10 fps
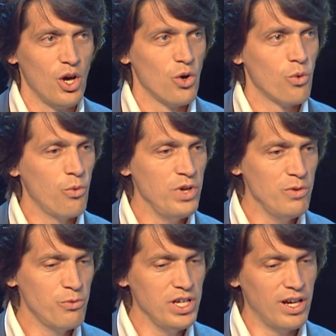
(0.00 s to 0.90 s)
we
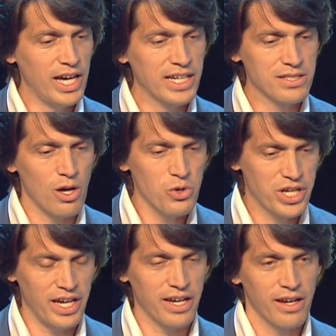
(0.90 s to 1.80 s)
realized,
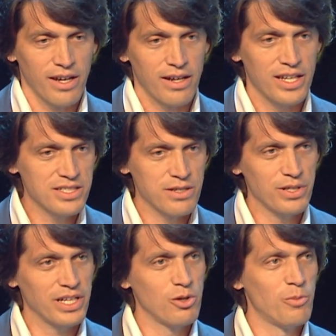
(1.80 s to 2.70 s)
okay, let's
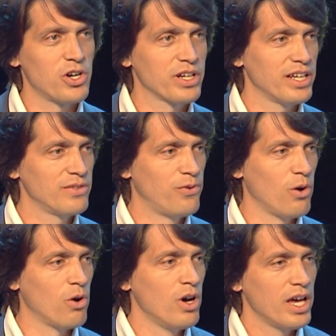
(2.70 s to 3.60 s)
look at the market
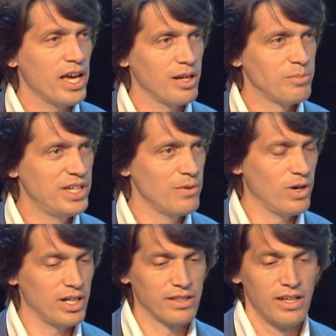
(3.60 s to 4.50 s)
for
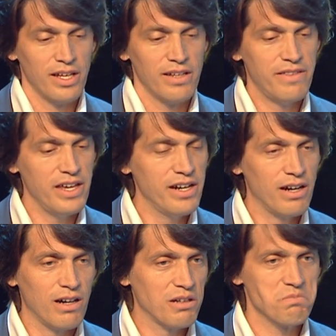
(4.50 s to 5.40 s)
LP1. There
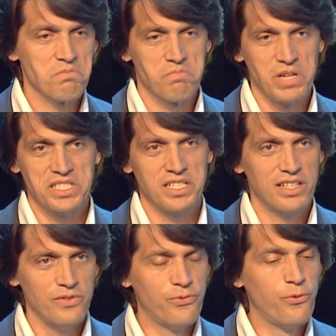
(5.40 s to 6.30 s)
are
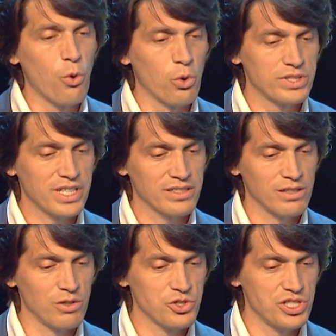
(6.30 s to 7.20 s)
basically 4
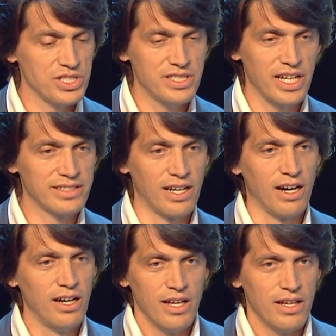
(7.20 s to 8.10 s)
technologies that
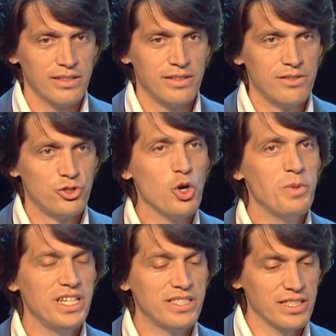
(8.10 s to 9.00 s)
are
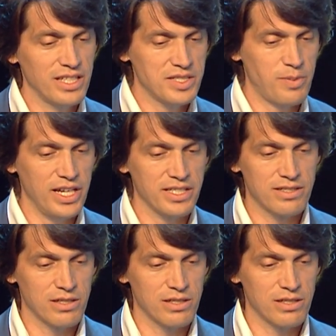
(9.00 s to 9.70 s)
dominating this place: